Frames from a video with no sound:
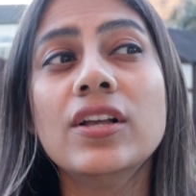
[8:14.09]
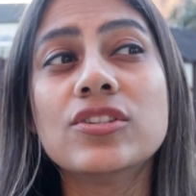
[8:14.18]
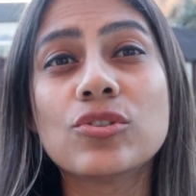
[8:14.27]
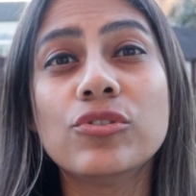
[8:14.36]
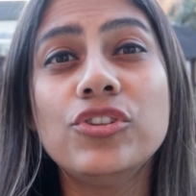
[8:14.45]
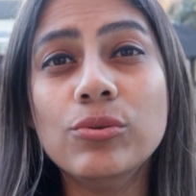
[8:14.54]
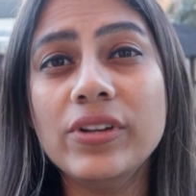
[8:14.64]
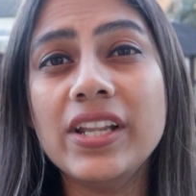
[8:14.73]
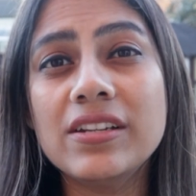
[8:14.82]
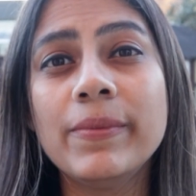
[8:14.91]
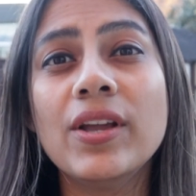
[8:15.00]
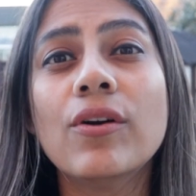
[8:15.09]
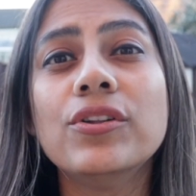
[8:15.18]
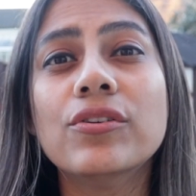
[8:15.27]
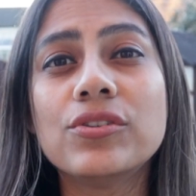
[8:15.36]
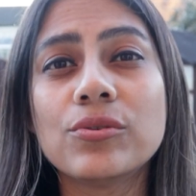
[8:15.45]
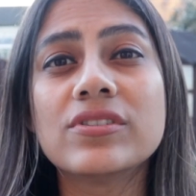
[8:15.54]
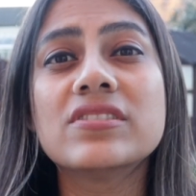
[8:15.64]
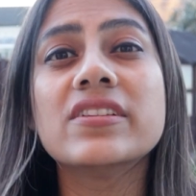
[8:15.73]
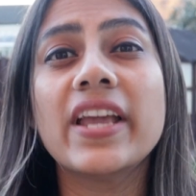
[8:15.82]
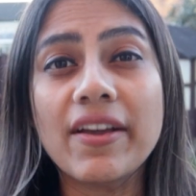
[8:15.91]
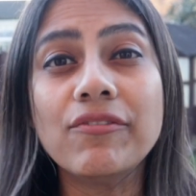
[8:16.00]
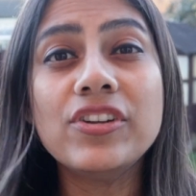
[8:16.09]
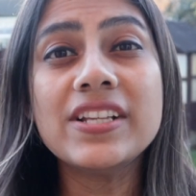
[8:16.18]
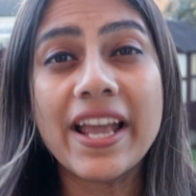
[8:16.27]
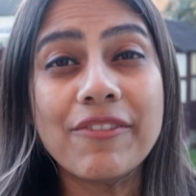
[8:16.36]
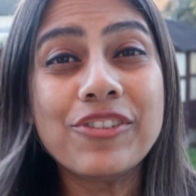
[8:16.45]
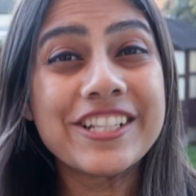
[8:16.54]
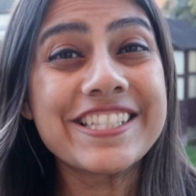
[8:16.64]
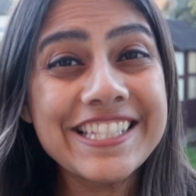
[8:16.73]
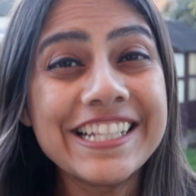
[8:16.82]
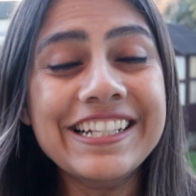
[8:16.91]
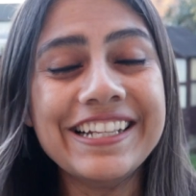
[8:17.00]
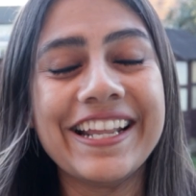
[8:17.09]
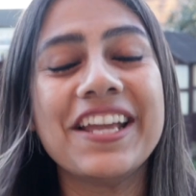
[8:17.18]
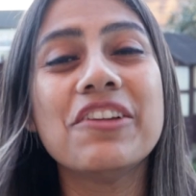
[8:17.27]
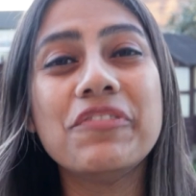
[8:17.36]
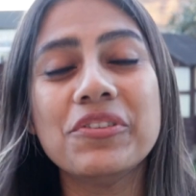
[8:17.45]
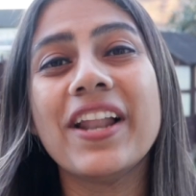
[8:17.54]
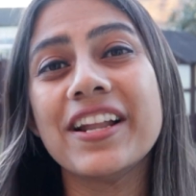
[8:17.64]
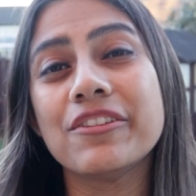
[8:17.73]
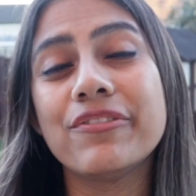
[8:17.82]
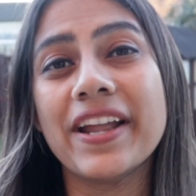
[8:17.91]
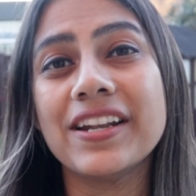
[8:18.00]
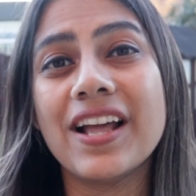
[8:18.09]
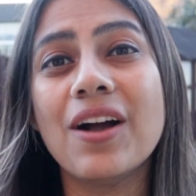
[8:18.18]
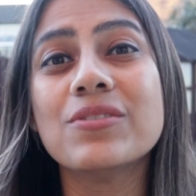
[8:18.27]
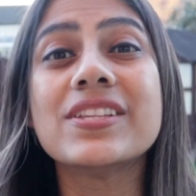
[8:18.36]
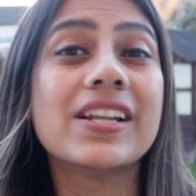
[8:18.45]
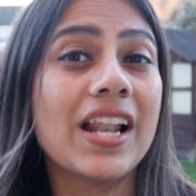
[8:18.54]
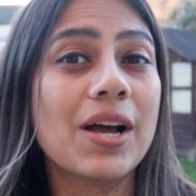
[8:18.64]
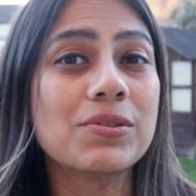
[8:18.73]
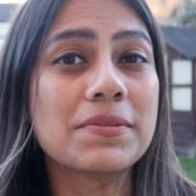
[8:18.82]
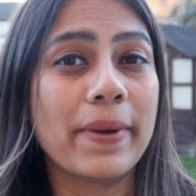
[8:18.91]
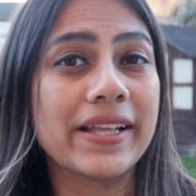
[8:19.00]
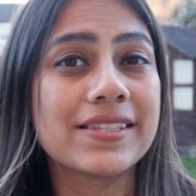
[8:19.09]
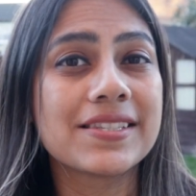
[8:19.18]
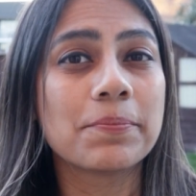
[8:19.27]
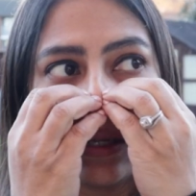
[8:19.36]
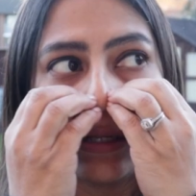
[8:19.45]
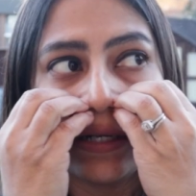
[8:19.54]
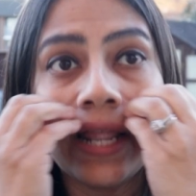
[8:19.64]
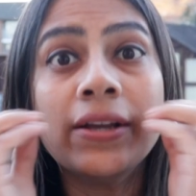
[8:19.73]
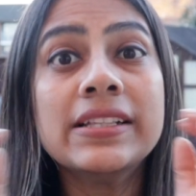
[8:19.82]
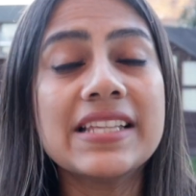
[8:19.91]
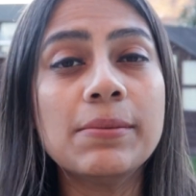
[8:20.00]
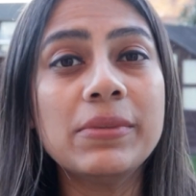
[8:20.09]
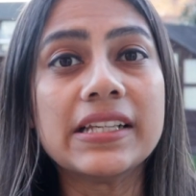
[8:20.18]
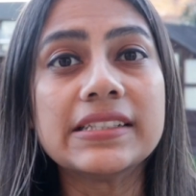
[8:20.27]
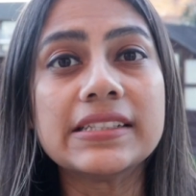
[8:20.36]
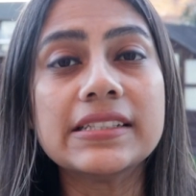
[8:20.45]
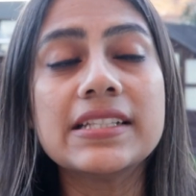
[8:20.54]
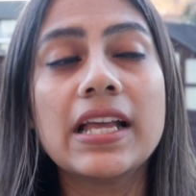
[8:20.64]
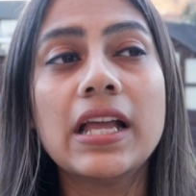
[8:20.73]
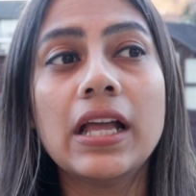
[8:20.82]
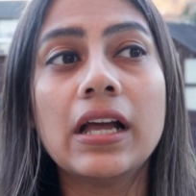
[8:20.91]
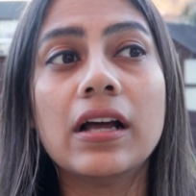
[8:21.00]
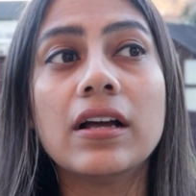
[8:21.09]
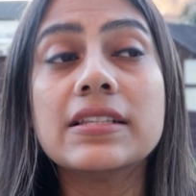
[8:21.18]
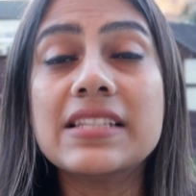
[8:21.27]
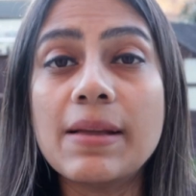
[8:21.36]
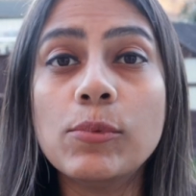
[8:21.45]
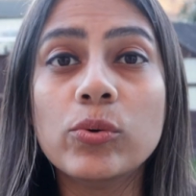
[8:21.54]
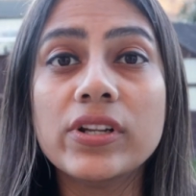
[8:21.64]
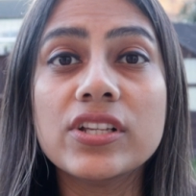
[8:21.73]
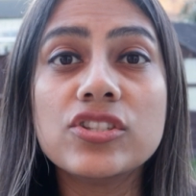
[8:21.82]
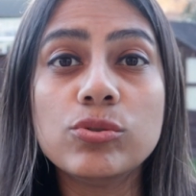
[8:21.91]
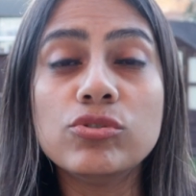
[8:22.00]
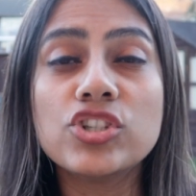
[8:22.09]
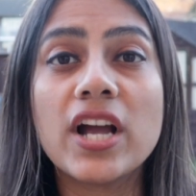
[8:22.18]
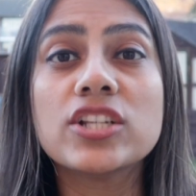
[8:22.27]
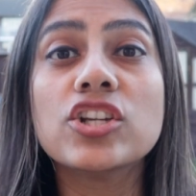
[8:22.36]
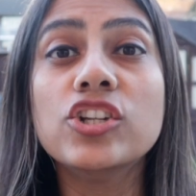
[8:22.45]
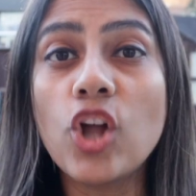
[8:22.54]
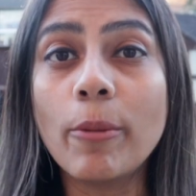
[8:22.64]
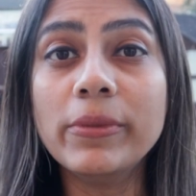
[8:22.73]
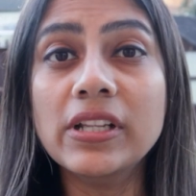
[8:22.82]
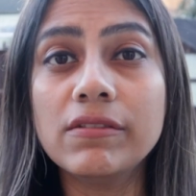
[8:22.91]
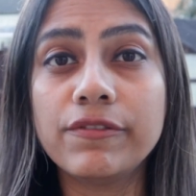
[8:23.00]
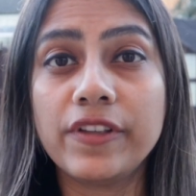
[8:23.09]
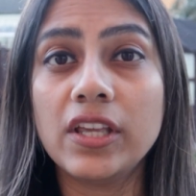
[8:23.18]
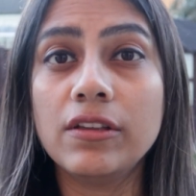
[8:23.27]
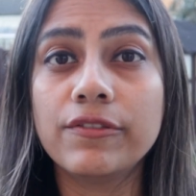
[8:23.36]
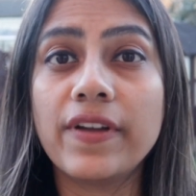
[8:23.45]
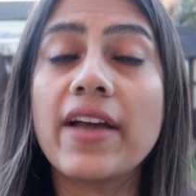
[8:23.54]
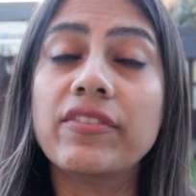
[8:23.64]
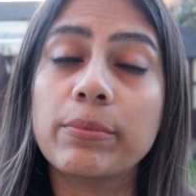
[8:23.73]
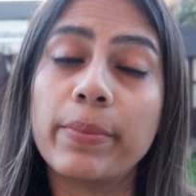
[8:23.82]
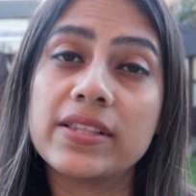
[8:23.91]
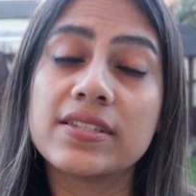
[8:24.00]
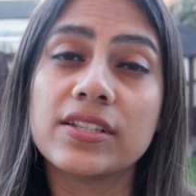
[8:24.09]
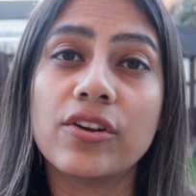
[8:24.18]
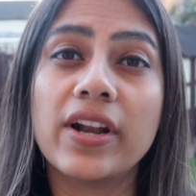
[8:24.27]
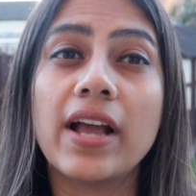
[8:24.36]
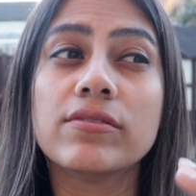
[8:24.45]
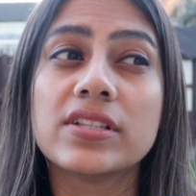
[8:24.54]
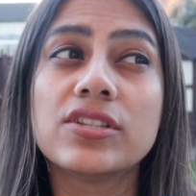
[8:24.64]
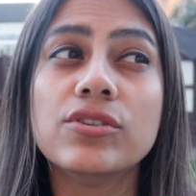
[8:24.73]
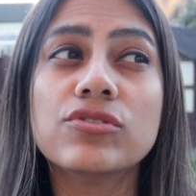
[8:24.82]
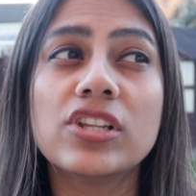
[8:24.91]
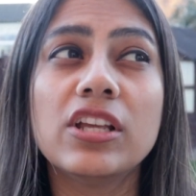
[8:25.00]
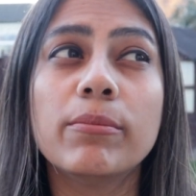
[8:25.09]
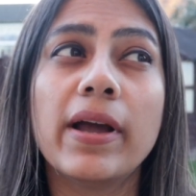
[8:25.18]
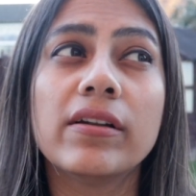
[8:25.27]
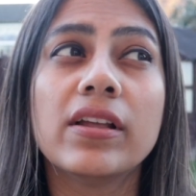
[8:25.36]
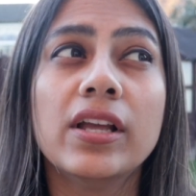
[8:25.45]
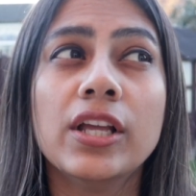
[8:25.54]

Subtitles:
So you need to be on your toes every single day if you'd like to find the house that allows pets. Now, in some cases, some owners do charge a nominal fee for having pets in your house. It's usually about